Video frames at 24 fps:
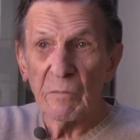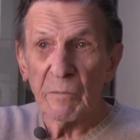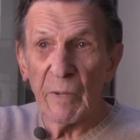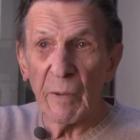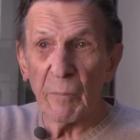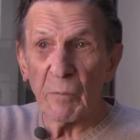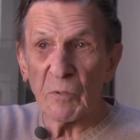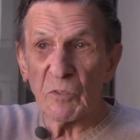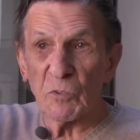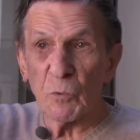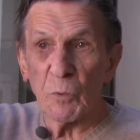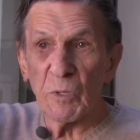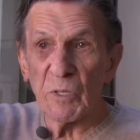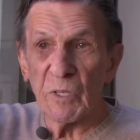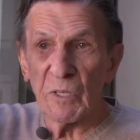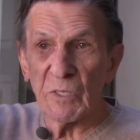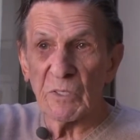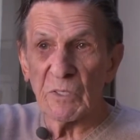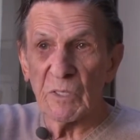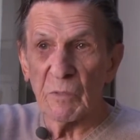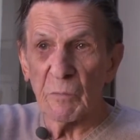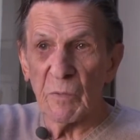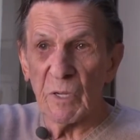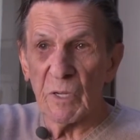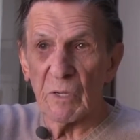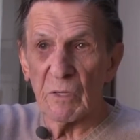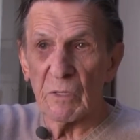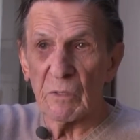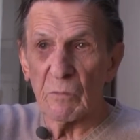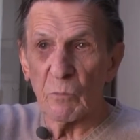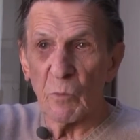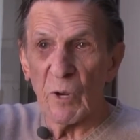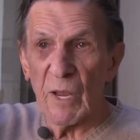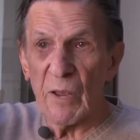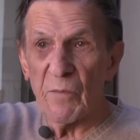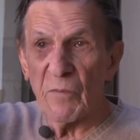People doing this to me,
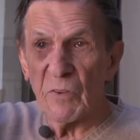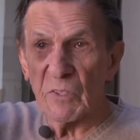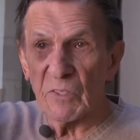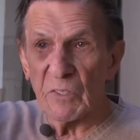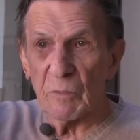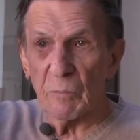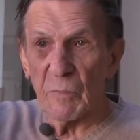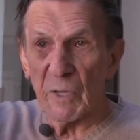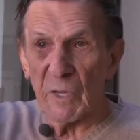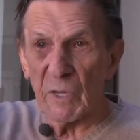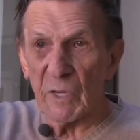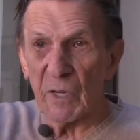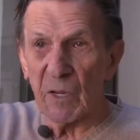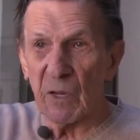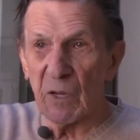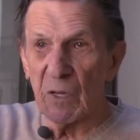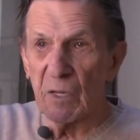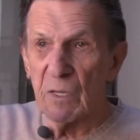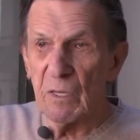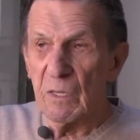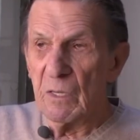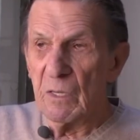waving to me